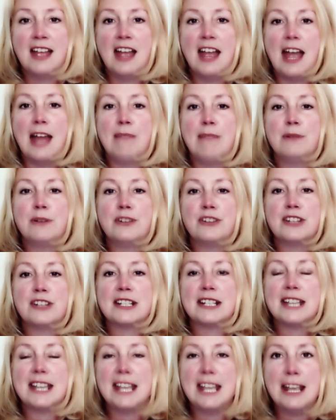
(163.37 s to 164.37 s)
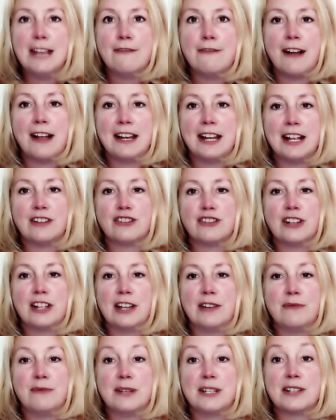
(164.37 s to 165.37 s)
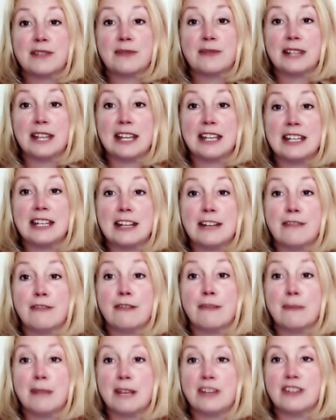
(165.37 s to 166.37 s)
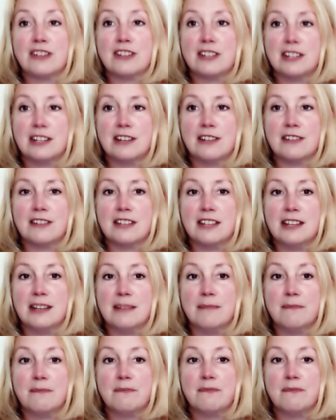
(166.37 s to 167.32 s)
and pushes key financial and risk-related information to your team.